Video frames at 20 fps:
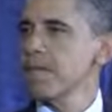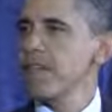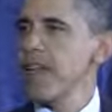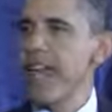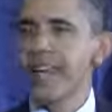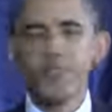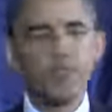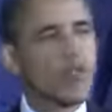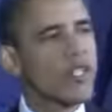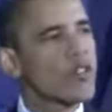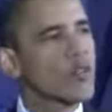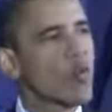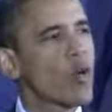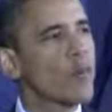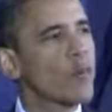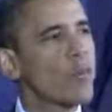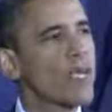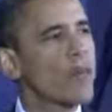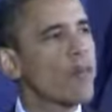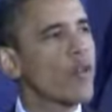Factories
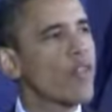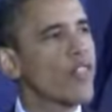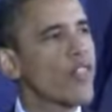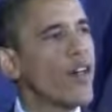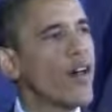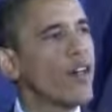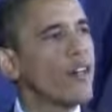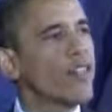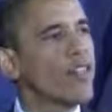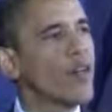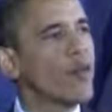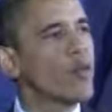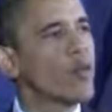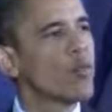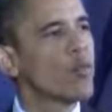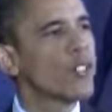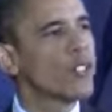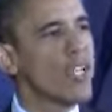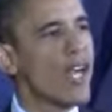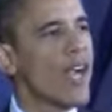where people thought they
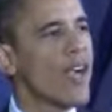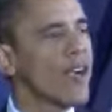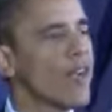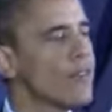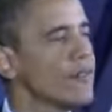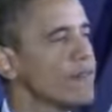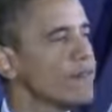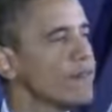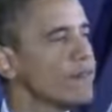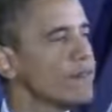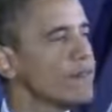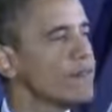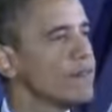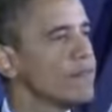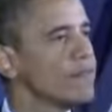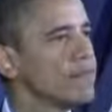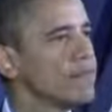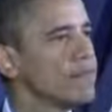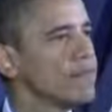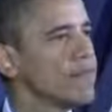would retire
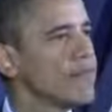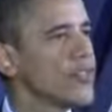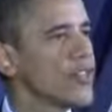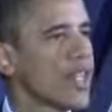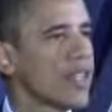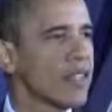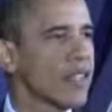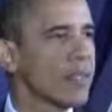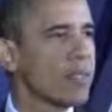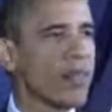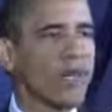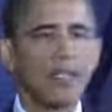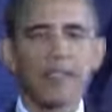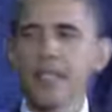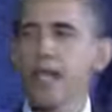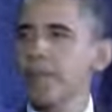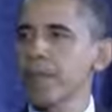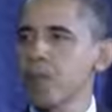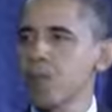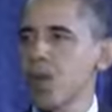suddenly
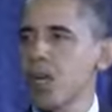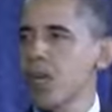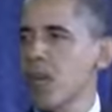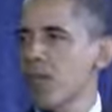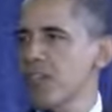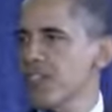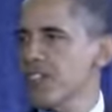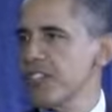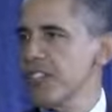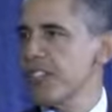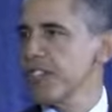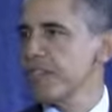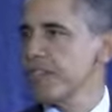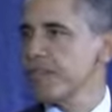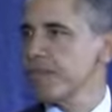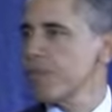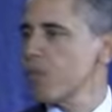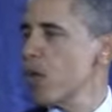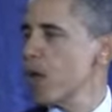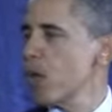picked up and went
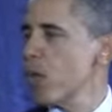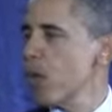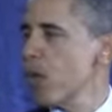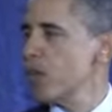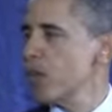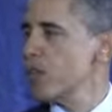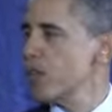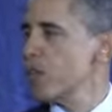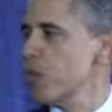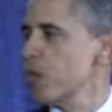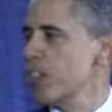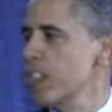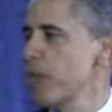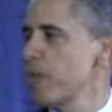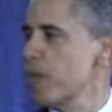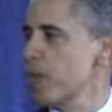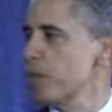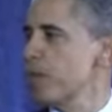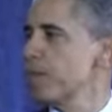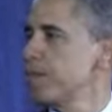overseas, where workers were
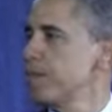cheaper.